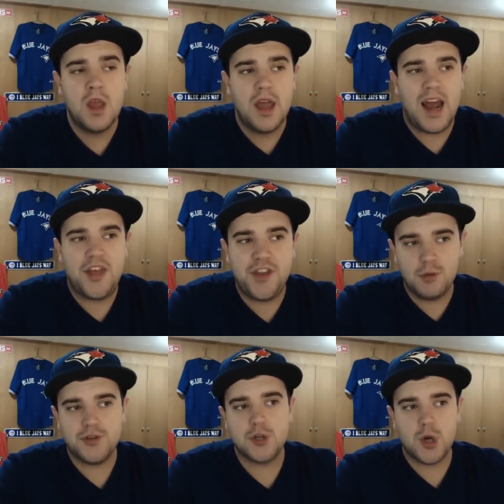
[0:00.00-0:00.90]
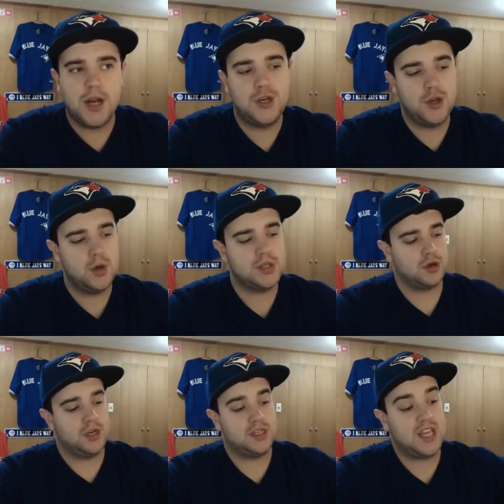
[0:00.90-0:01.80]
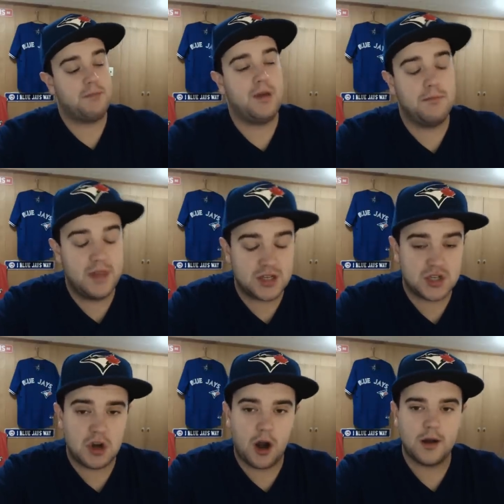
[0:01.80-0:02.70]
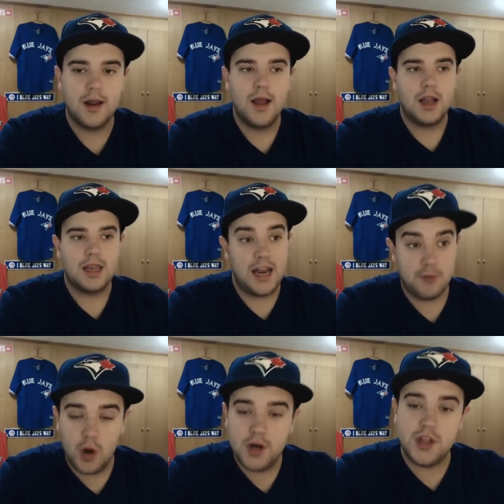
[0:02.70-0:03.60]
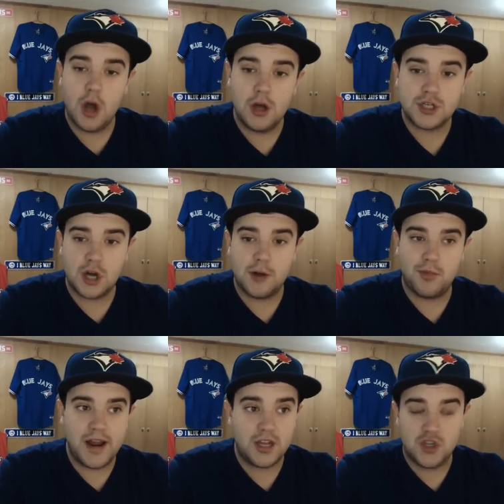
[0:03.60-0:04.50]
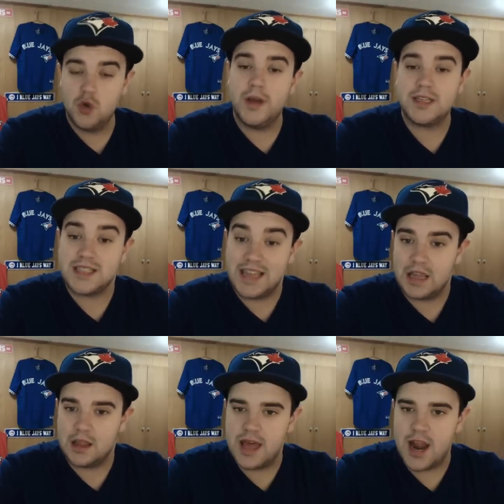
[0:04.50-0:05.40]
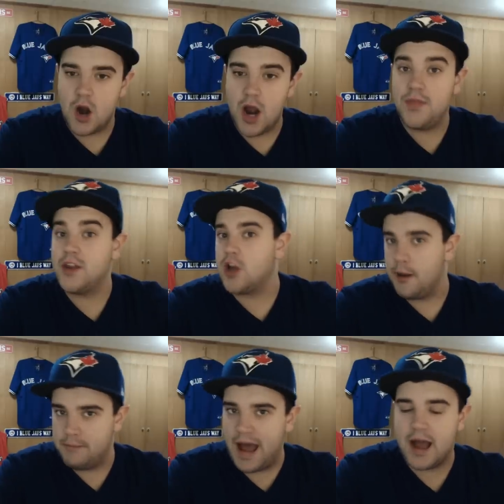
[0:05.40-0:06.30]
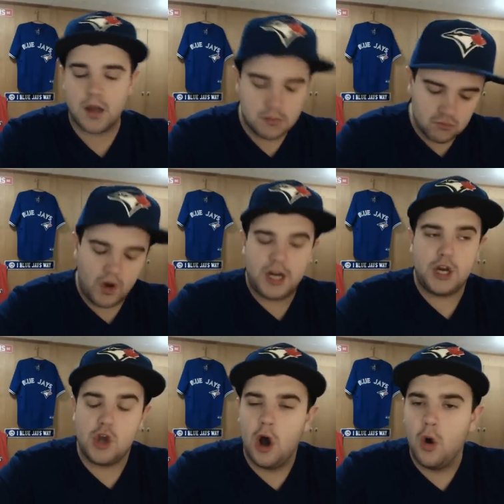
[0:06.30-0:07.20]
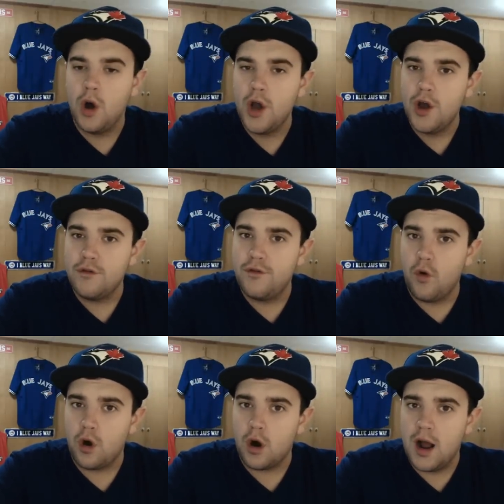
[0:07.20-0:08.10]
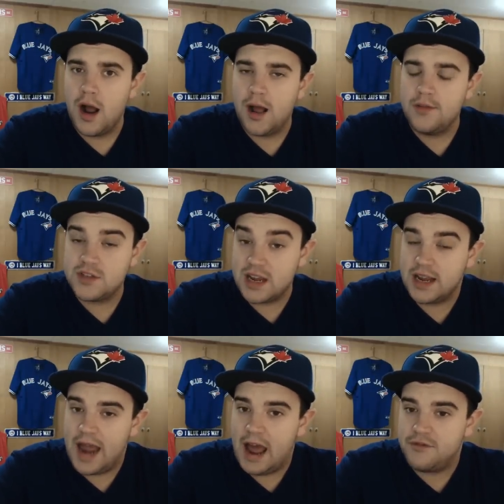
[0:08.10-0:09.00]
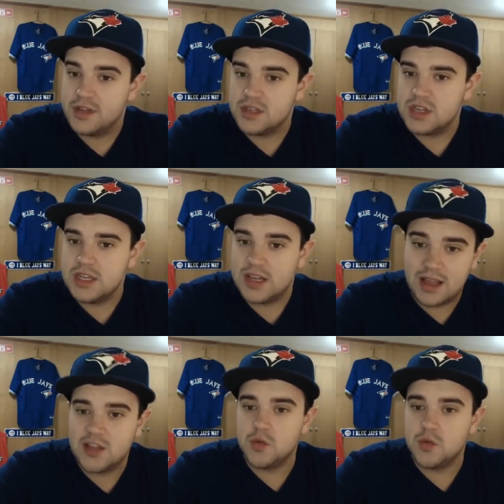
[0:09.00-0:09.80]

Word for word: And I think what they're trying to do is they're going to skip him this start, let him go into the All Star break, do his thing there, and then come back ready to go for uh, the second half of the season. That's